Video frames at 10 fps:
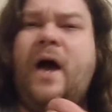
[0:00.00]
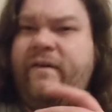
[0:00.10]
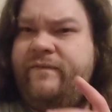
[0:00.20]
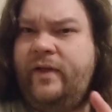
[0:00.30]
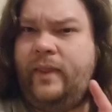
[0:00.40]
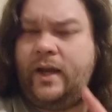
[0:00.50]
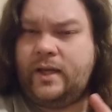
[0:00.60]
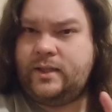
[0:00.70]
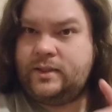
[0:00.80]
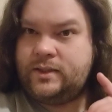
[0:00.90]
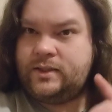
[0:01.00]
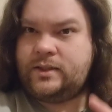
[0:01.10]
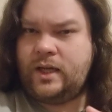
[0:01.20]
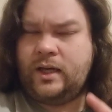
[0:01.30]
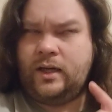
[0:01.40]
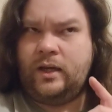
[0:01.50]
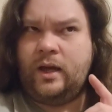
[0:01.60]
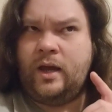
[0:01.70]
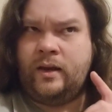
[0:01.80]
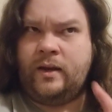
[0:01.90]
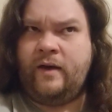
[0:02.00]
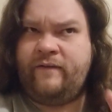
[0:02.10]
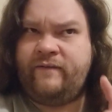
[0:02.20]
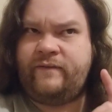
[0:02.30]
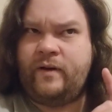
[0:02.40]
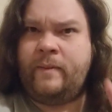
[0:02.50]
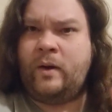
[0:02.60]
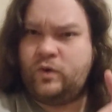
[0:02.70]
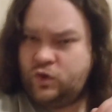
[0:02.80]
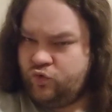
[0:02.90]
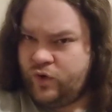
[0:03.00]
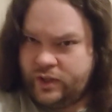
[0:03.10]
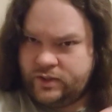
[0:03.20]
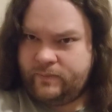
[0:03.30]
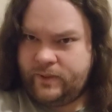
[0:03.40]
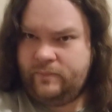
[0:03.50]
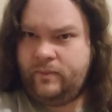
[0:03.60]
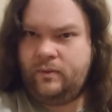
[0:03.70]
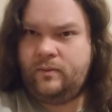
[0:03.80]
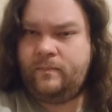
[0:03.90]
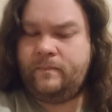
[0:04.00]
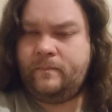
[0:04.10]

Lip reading: I felt like I didn't say enough about trans people